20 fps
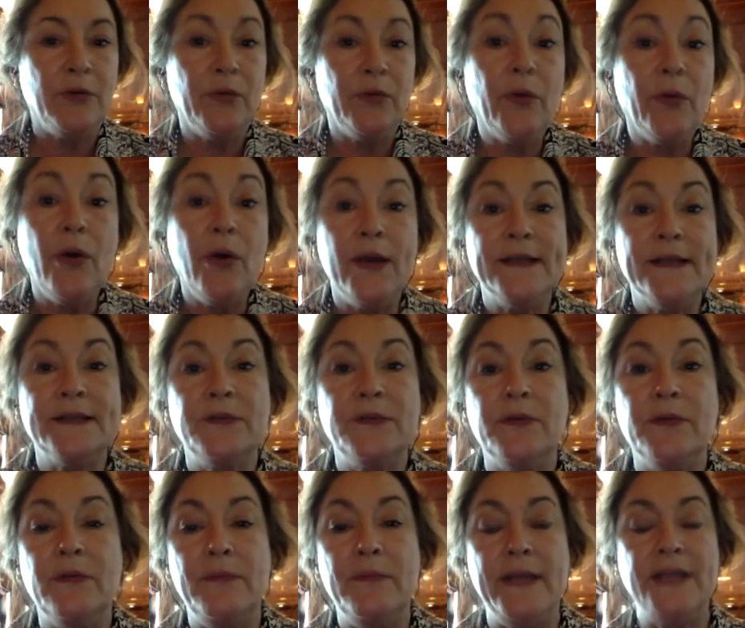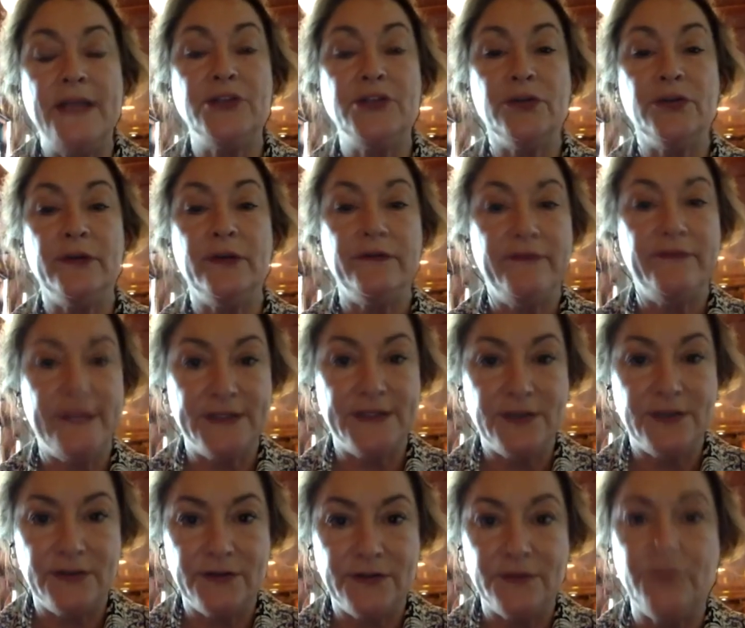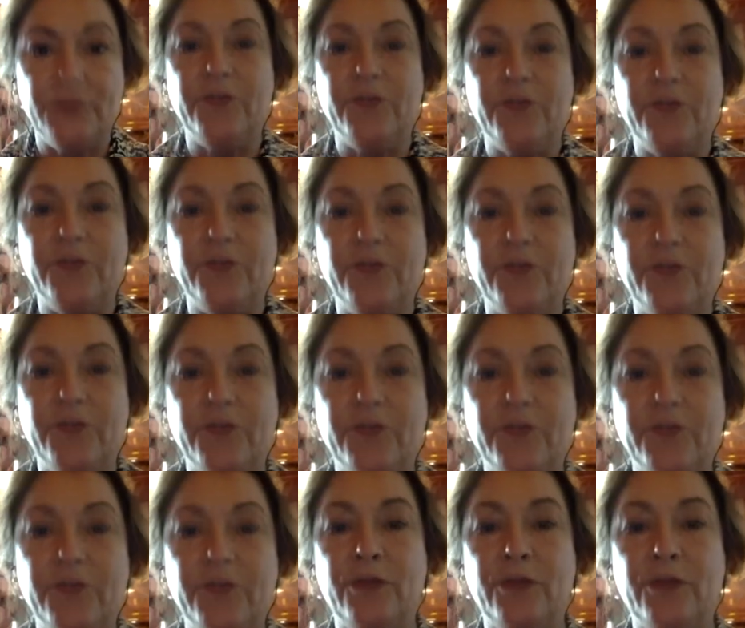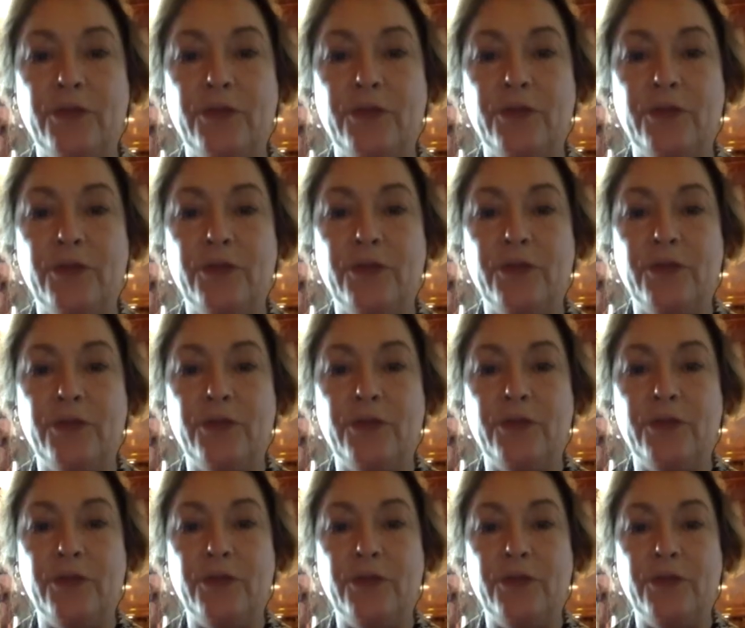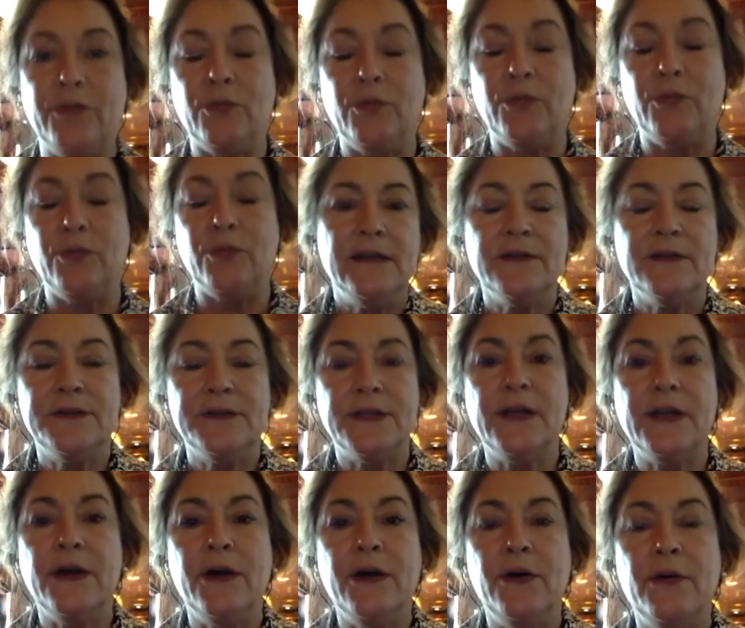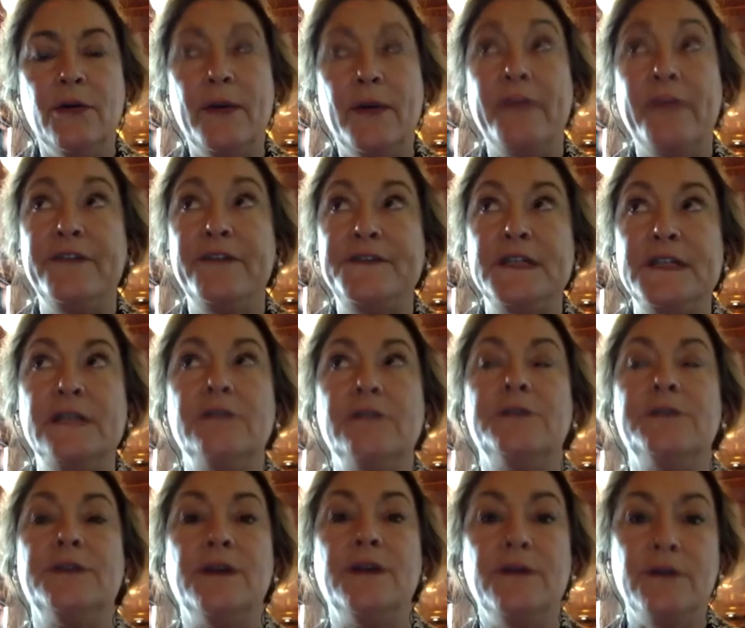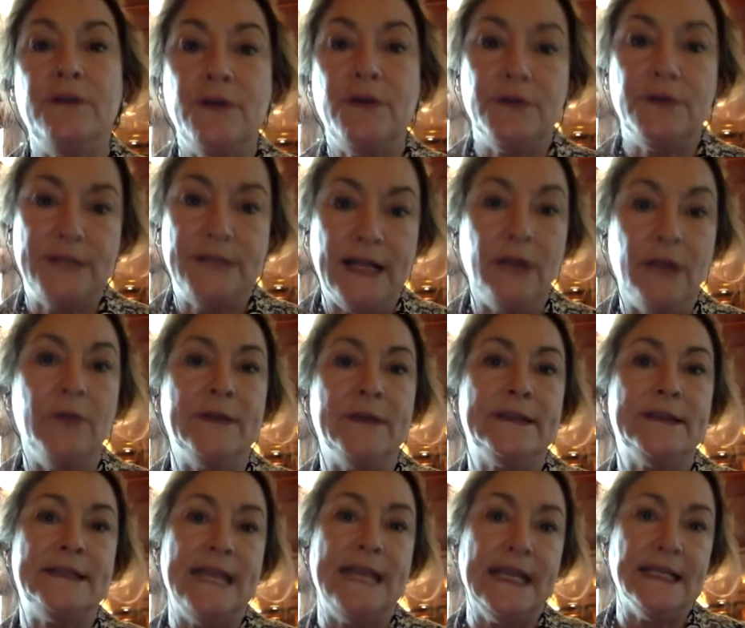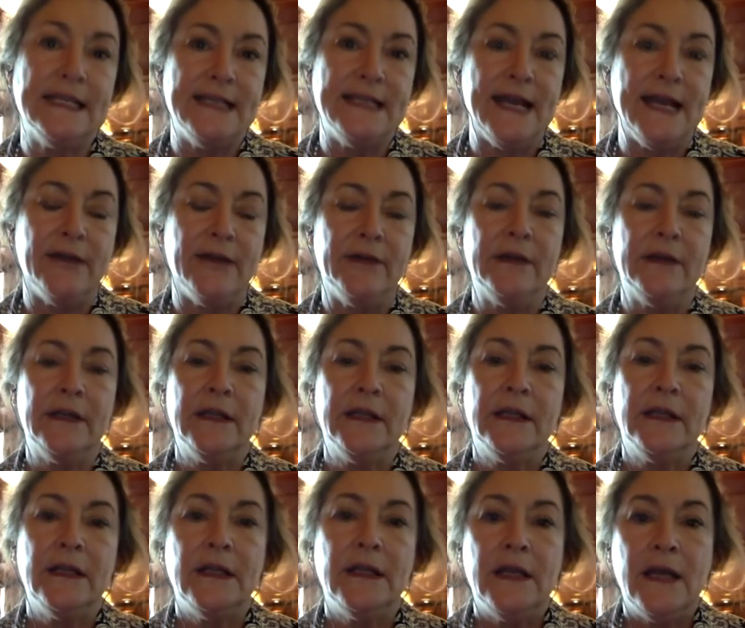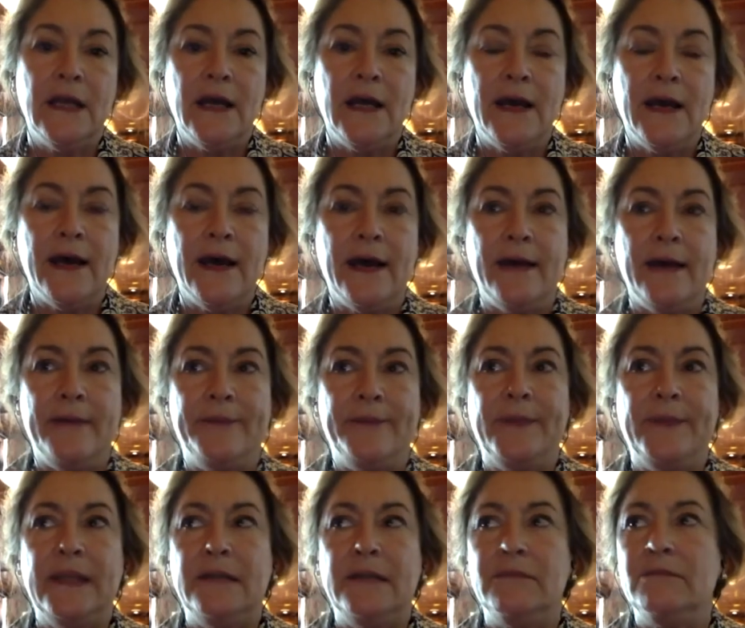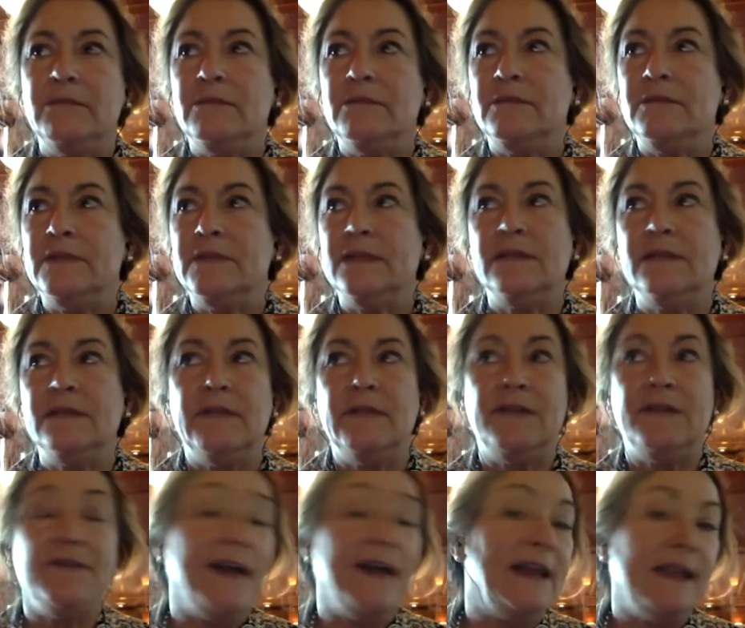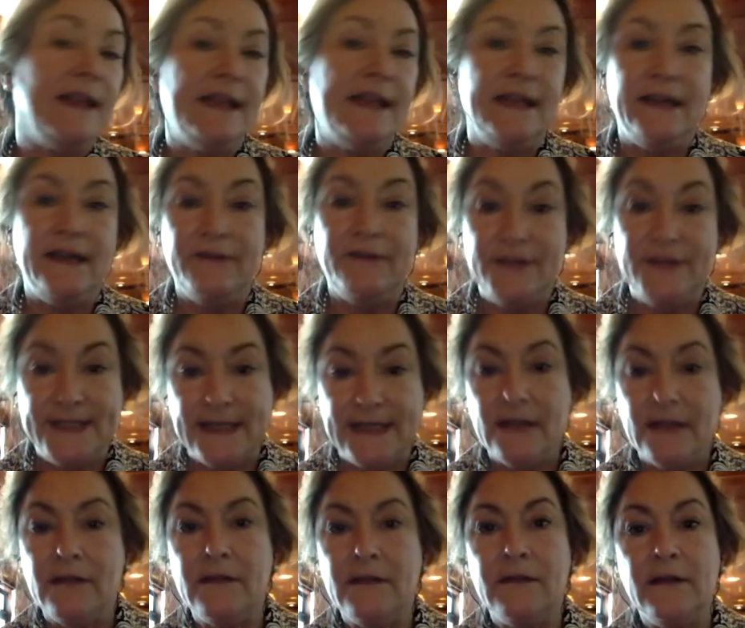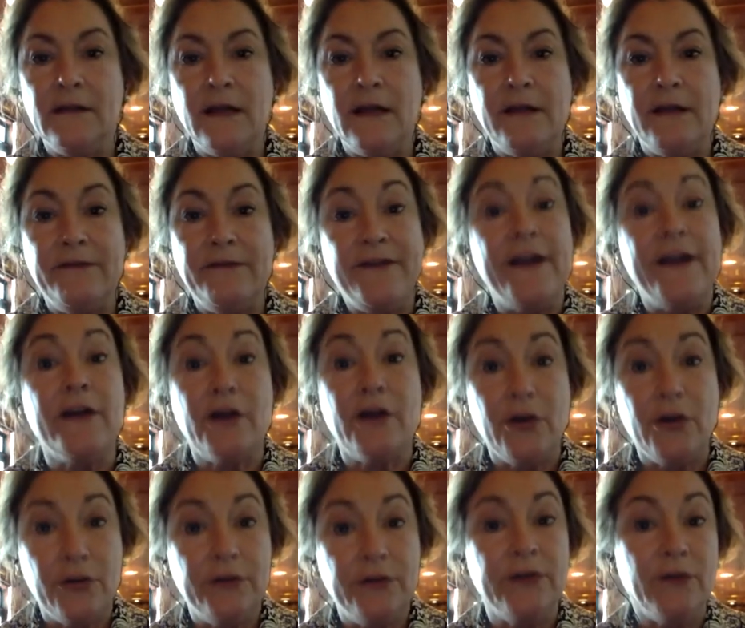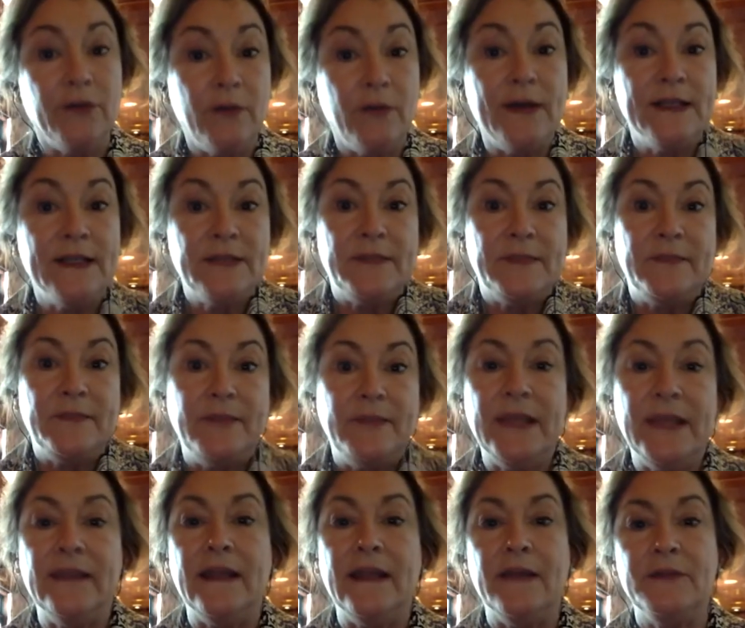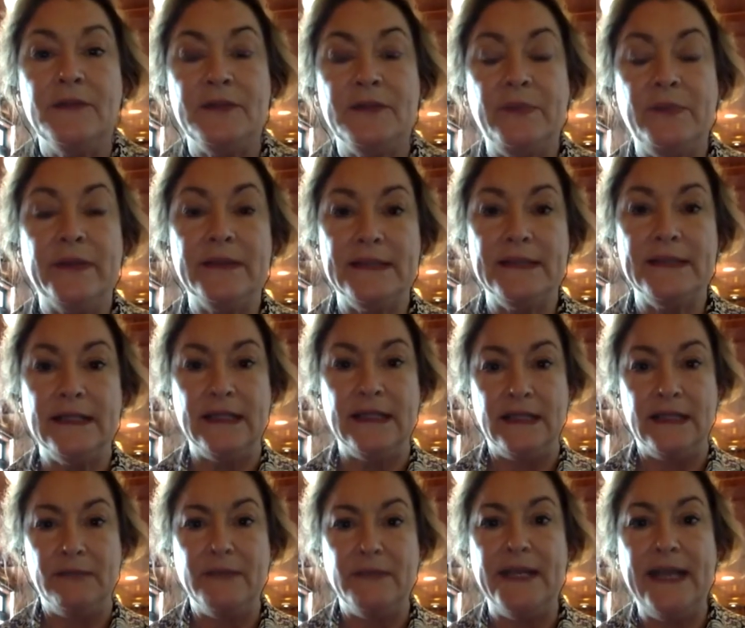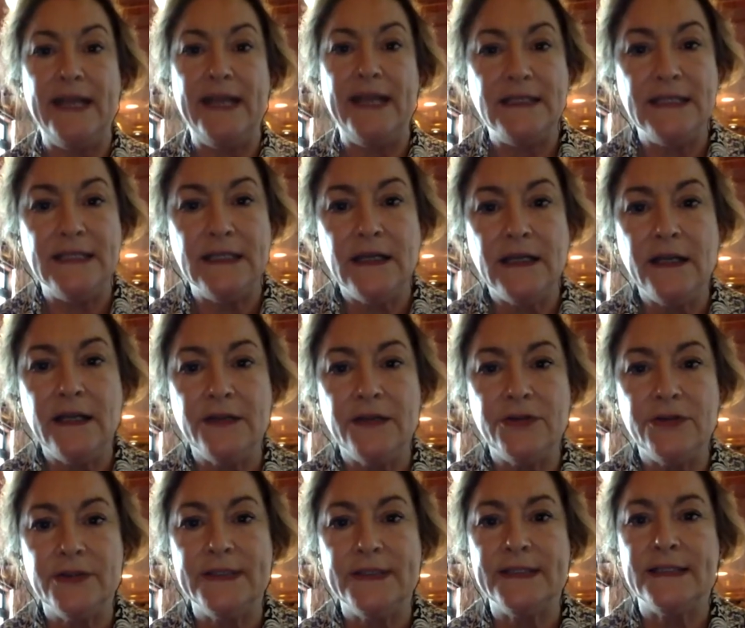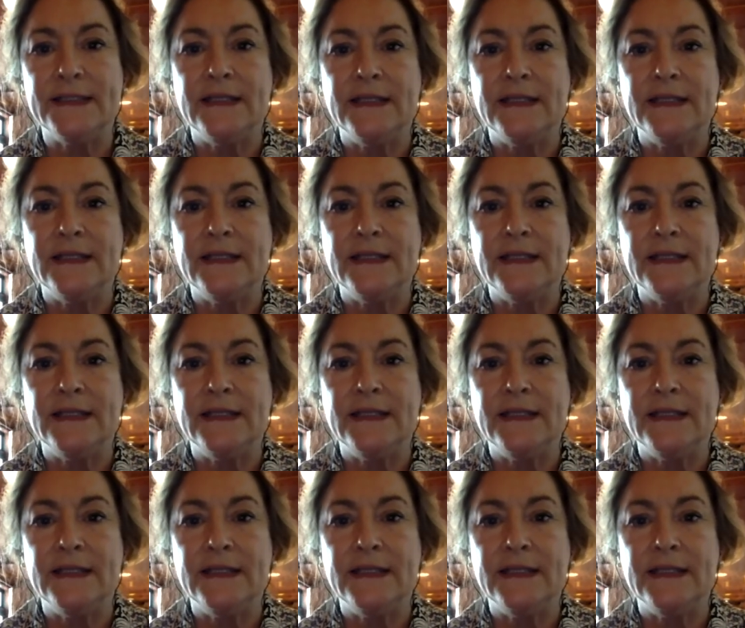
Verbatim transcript: Royce, who are the major investors for the re- rebuild of the Ocean House. 10 years ago, about 15 years ago, the hotel was taken down. Um, it didn't it violated every single um, fire code there was being that it was built in the mid 1800s